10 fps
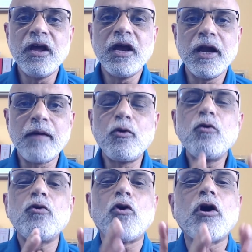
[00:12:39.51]
and I'm going
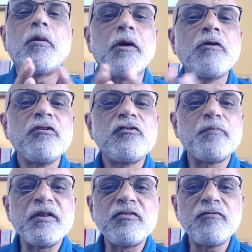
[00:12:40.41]
to talk about the
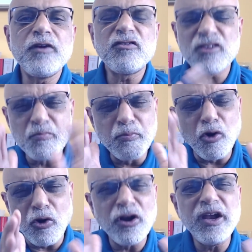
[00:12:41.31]
specific, some
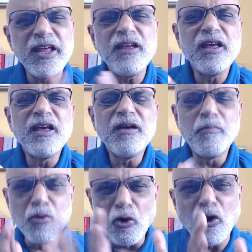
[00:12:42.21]

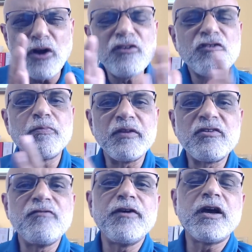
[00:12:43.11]
broad
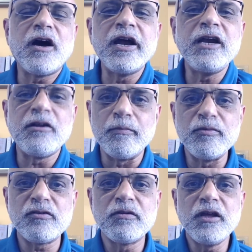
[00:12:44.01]
specific
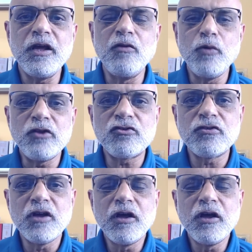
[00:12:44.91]
items in which